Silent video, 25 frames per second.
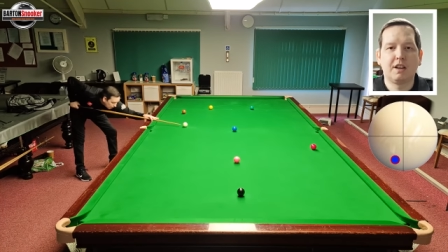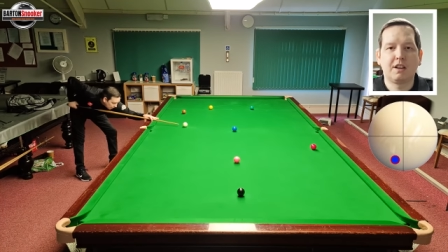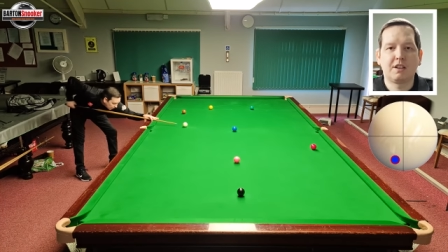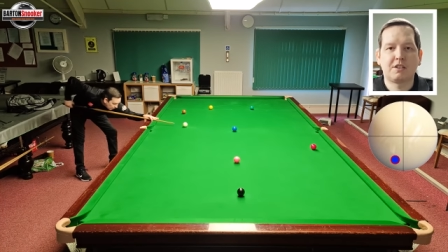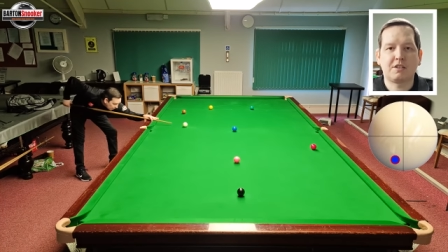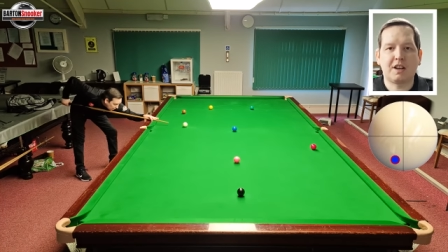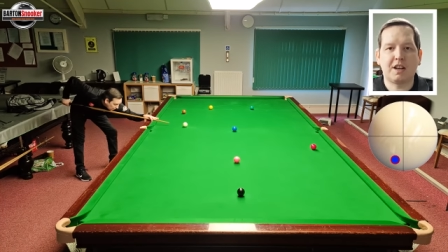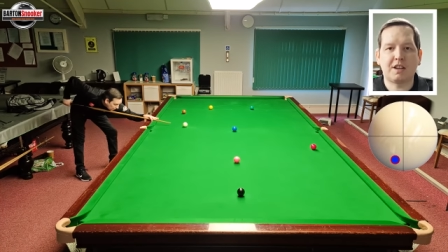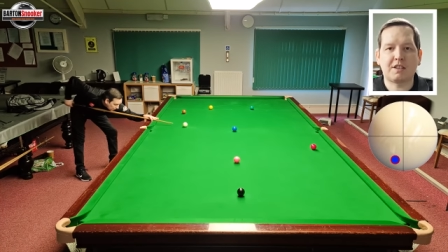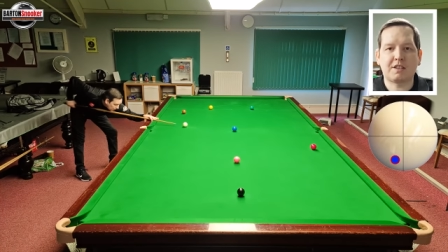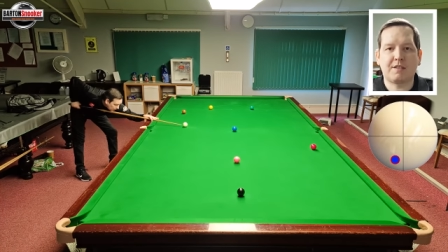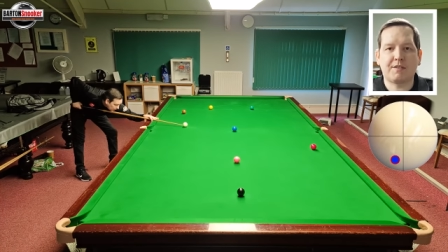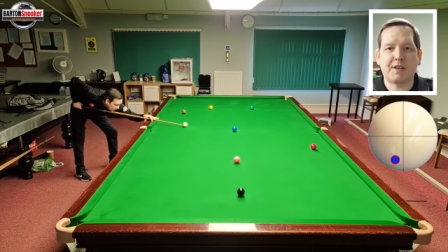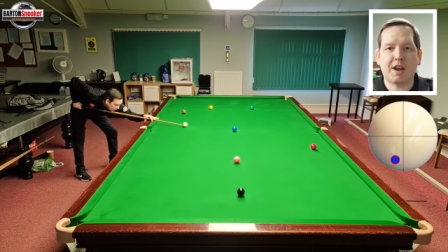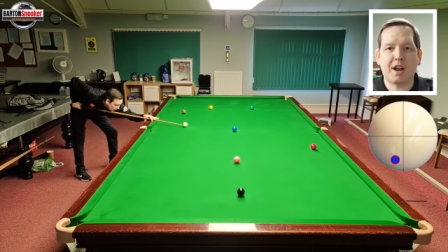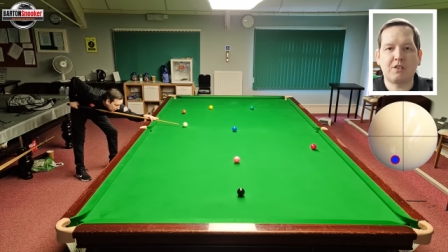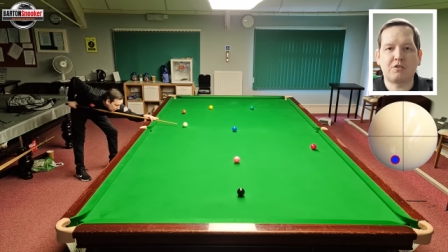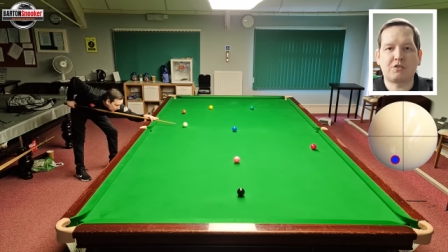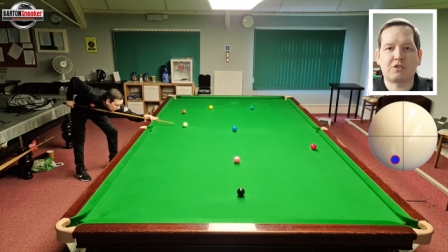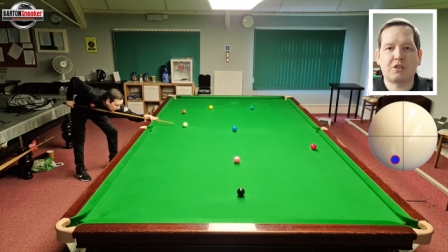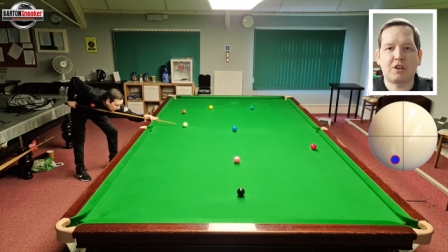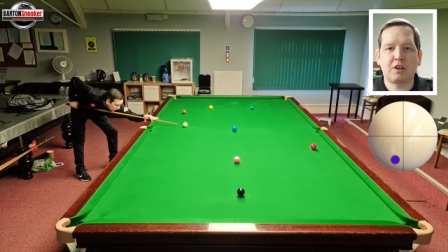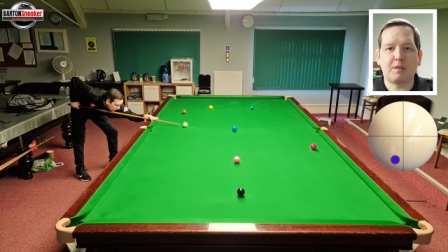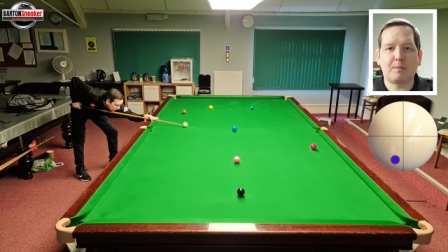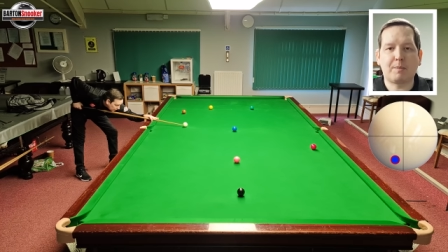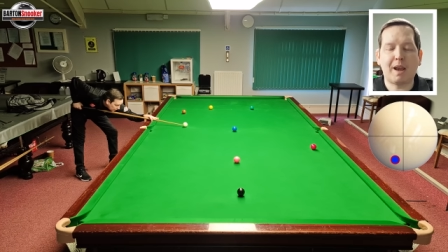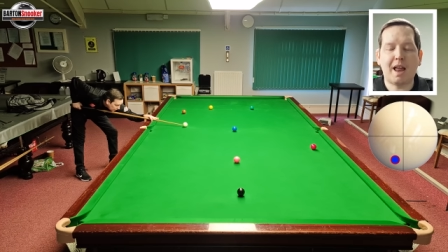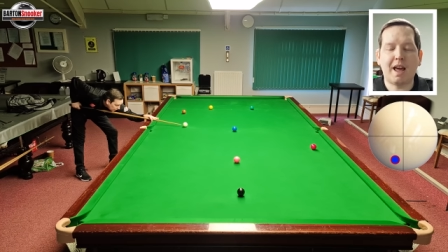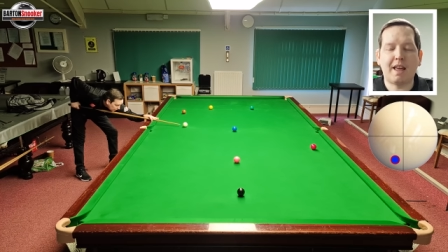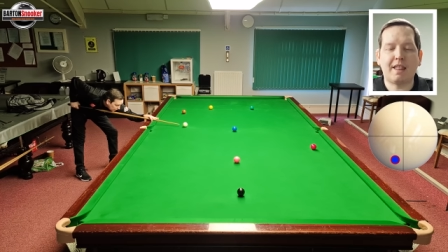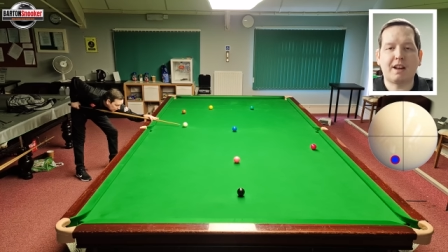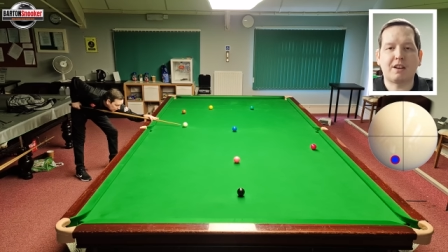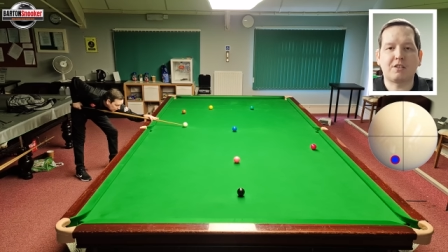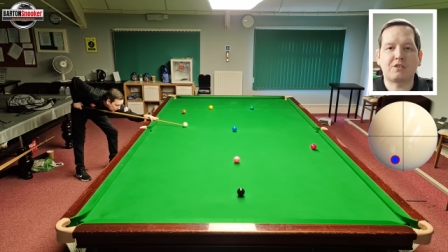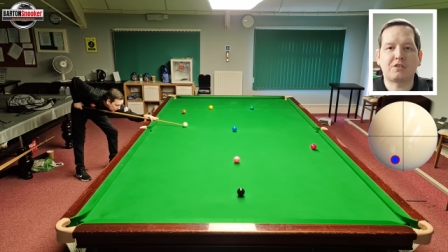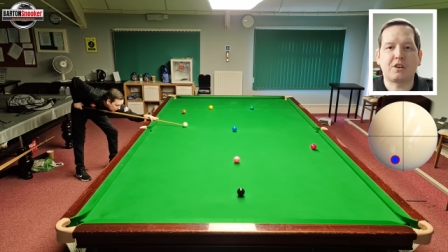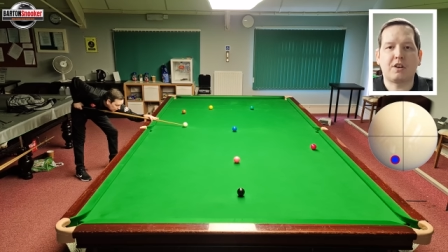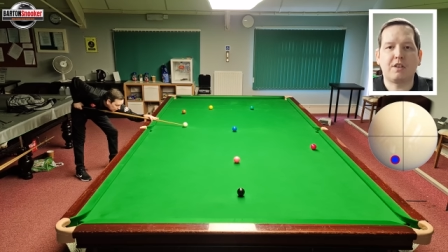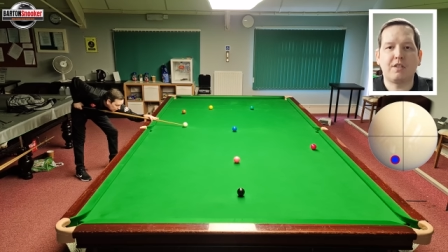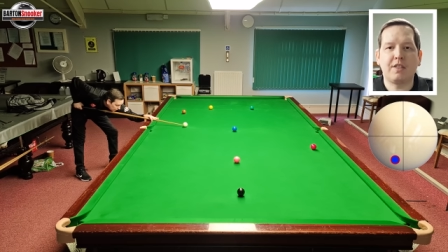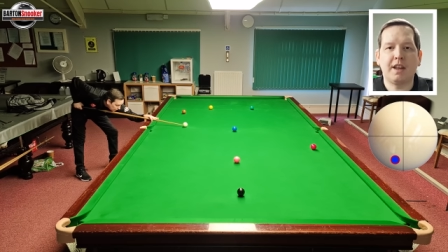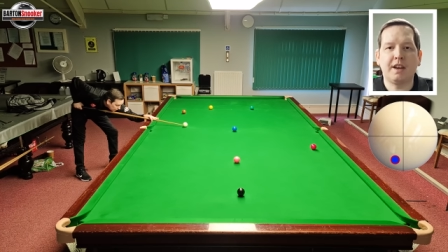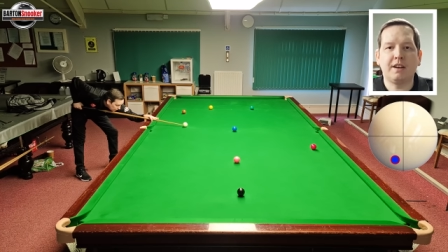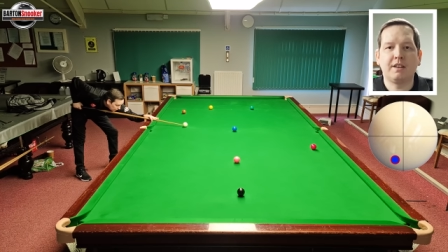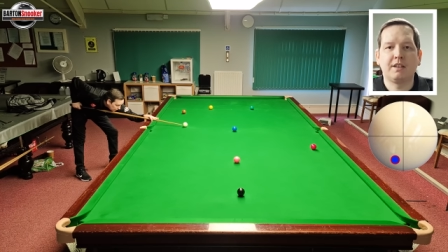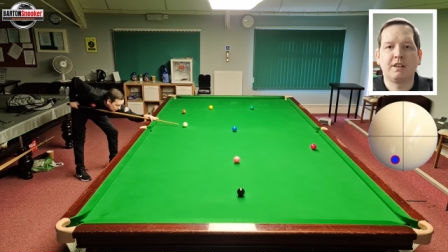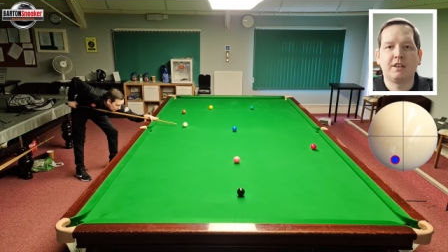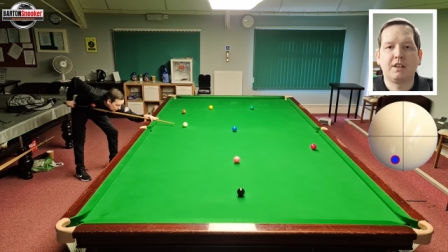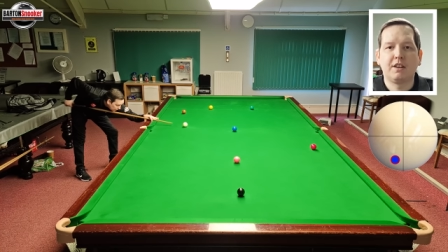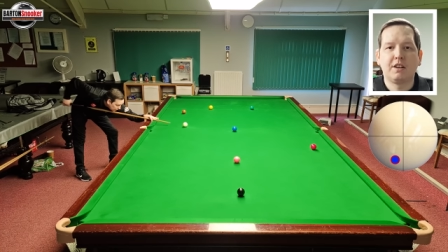So let's have a go at trying to play that shot then.
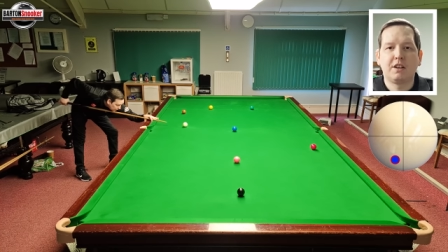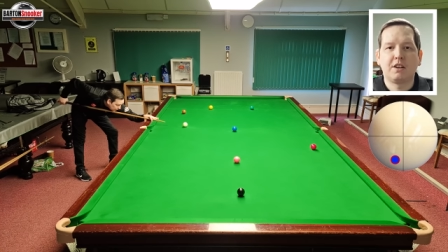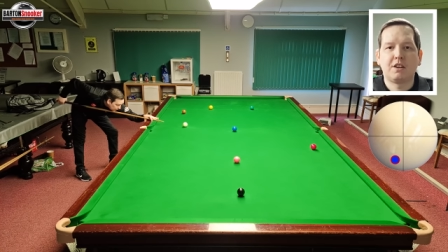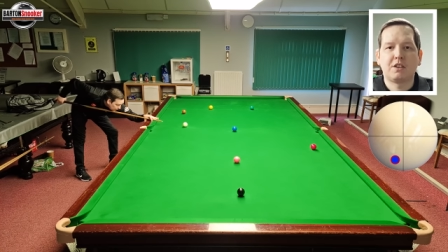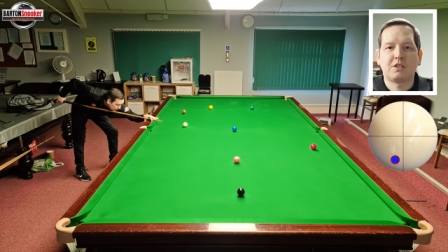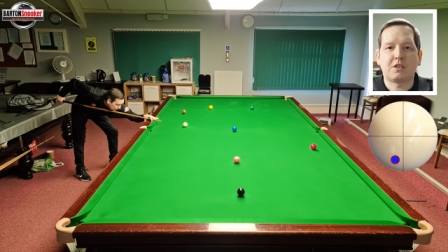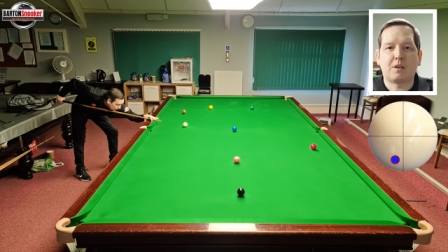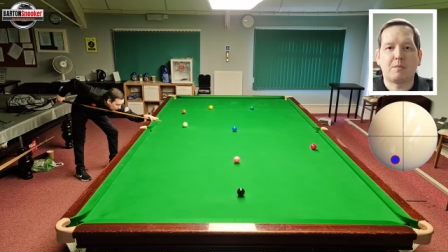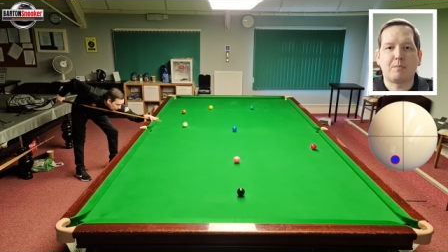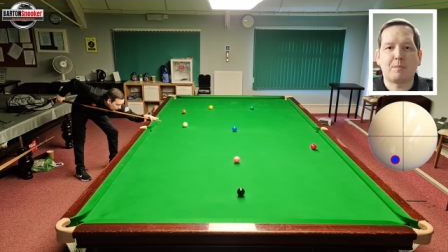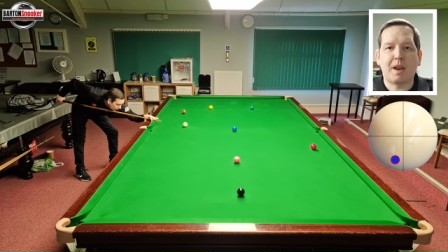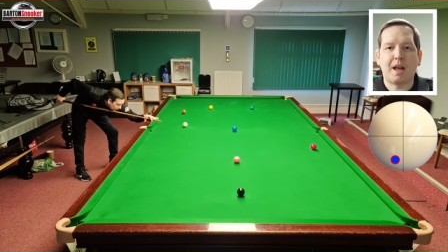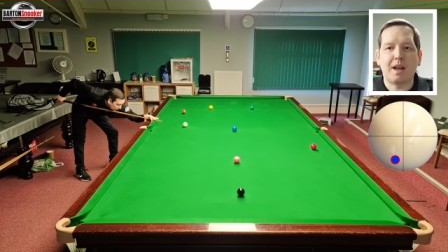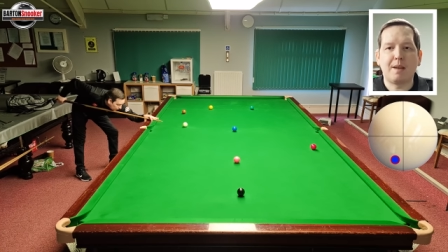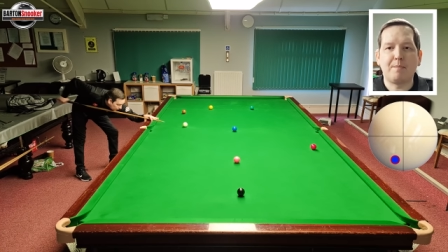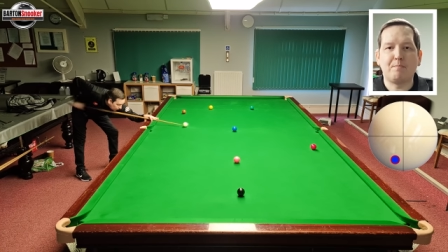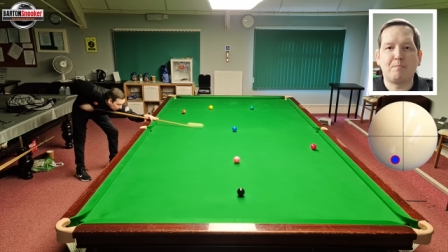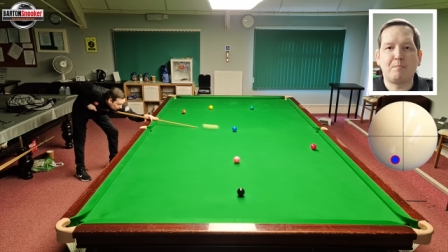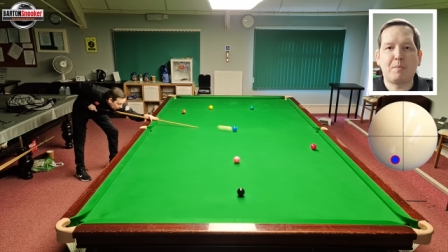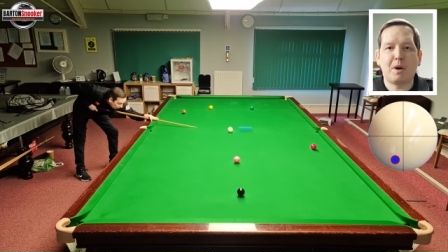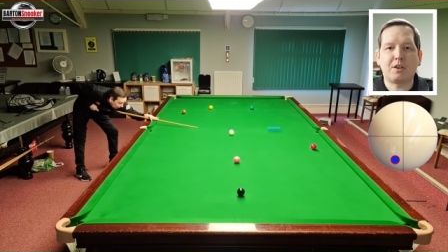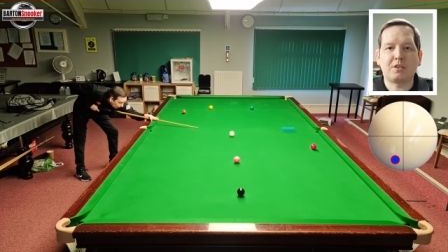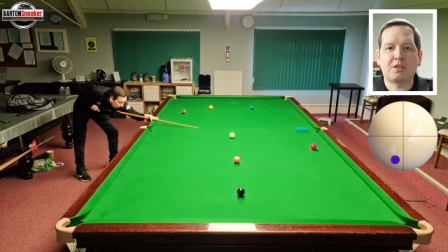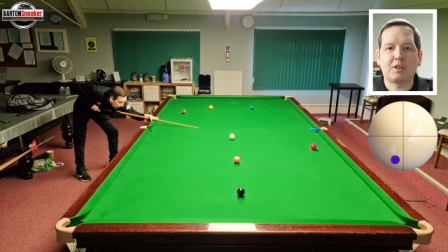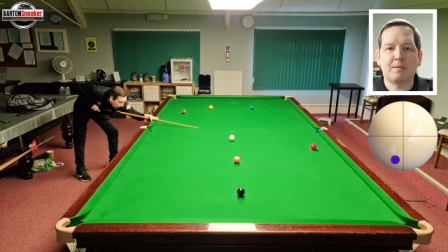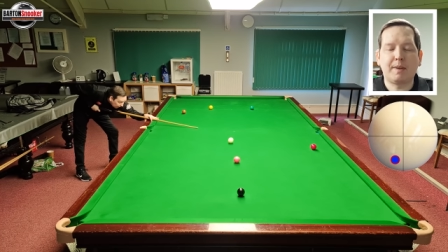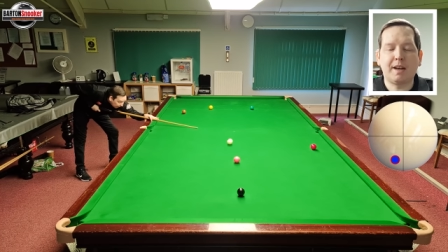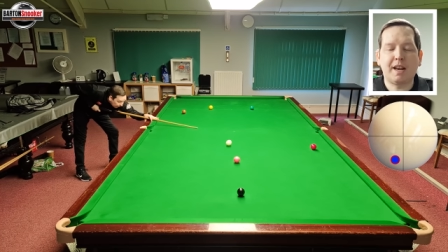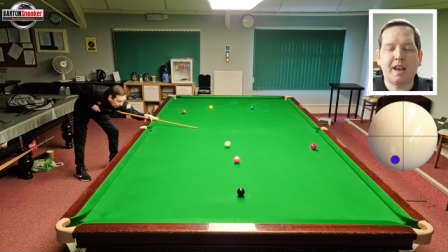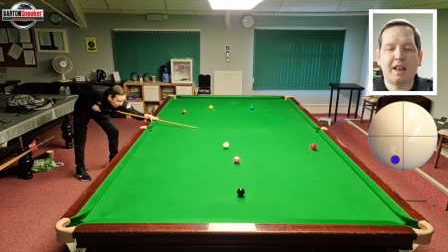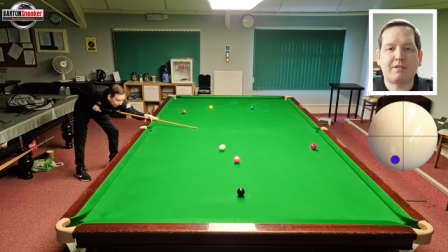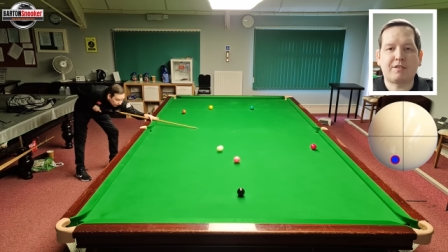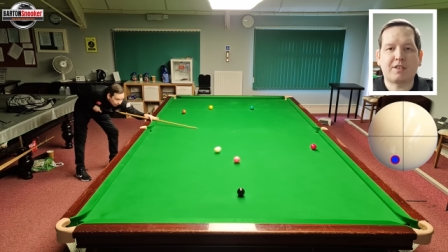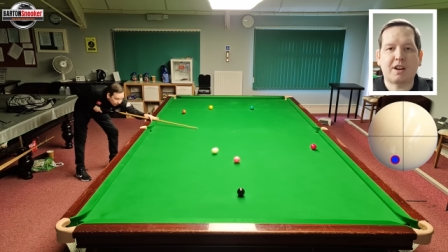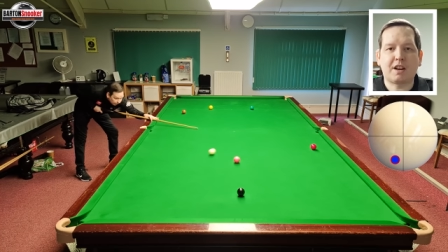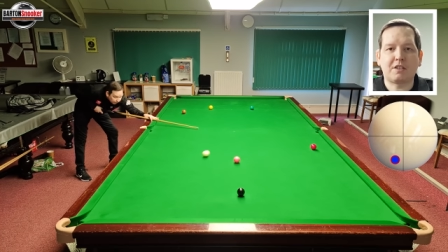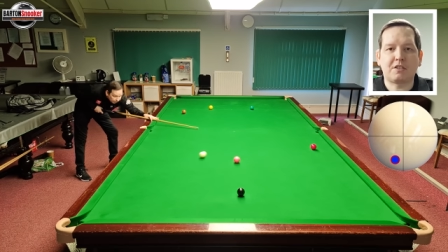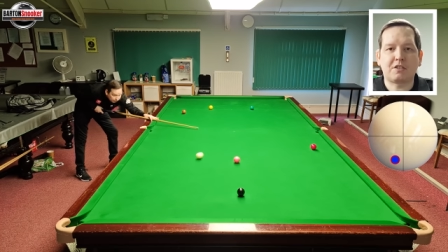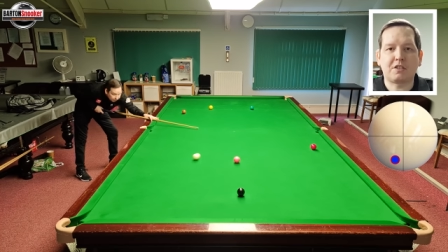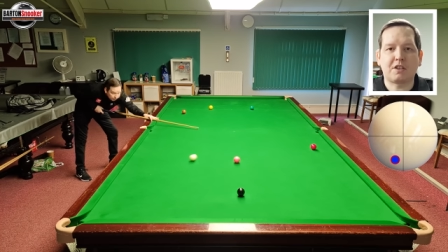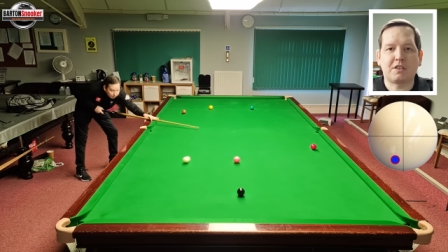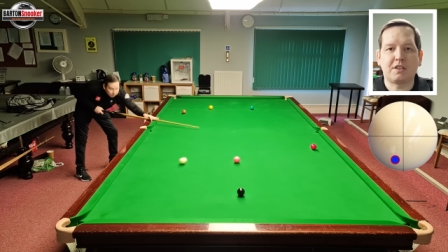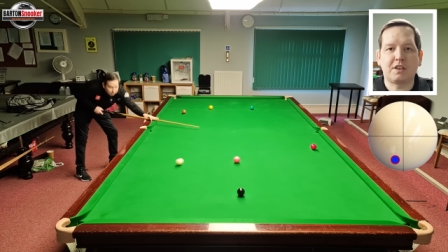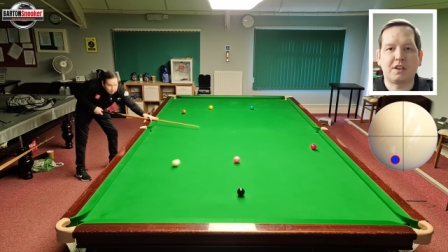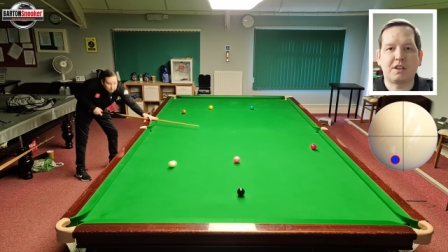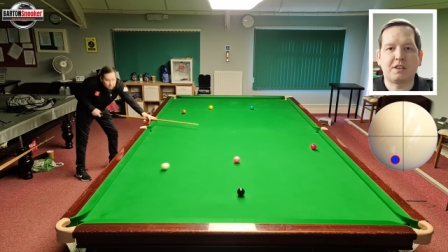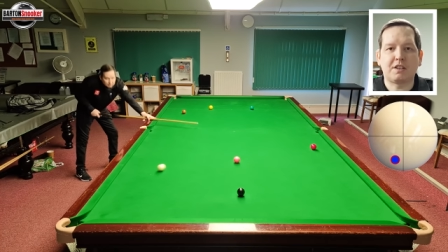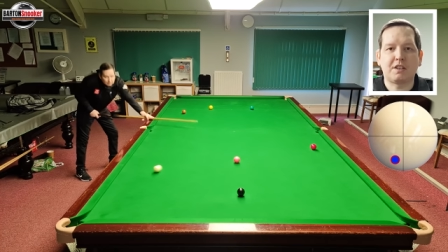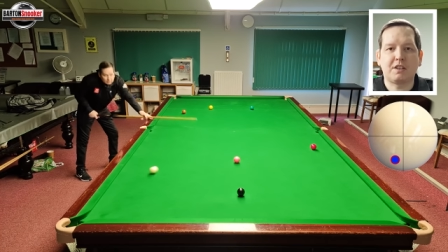So I'm playing bottom and left hand side,